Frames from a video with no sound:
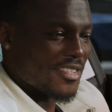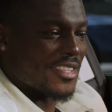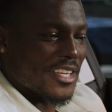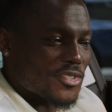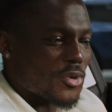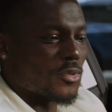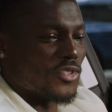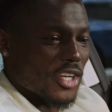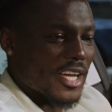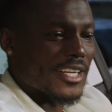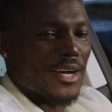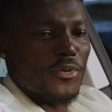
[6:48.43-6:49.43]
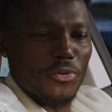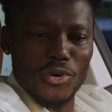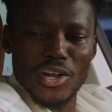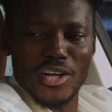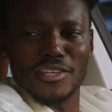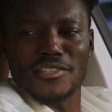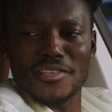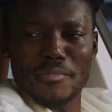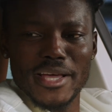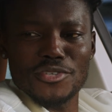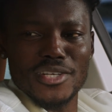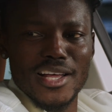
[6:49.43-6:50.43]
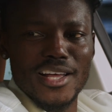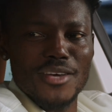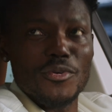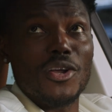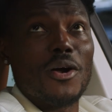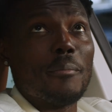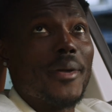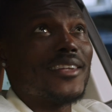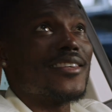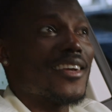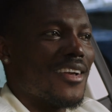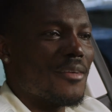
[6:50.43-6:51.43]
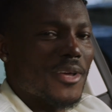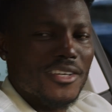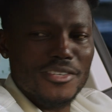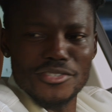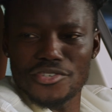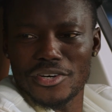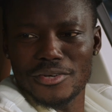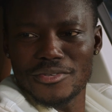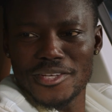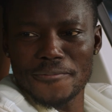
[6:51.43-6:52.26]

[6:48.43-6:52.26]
this whole journey that we're on to make sure that we've got a better climate control.